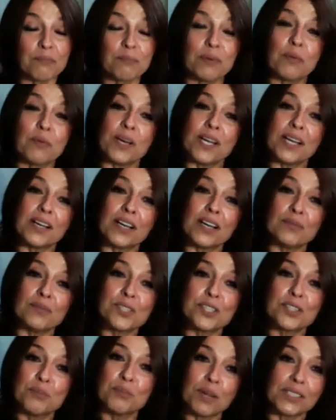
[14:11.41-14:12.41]
but when it comes
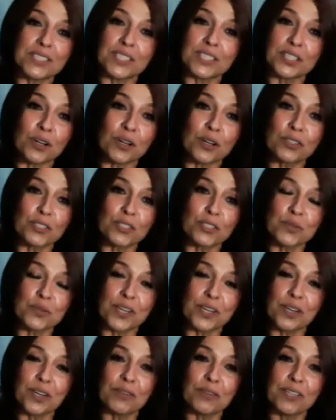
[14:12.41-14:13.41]
to the multicultural,
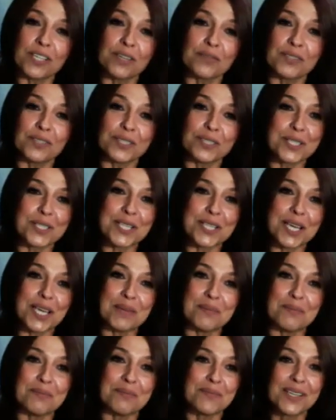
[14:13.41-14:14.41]
they don't give it the same